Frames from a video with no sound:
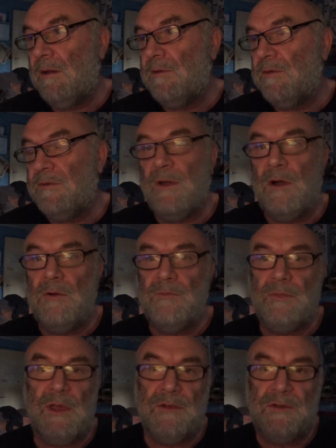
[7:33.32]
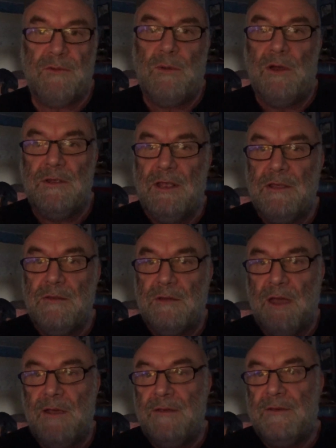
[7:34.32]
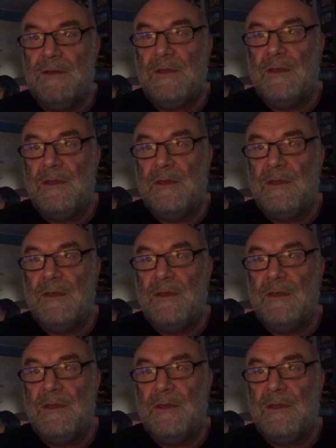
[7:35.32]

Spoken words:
So I just wanted to let you guys,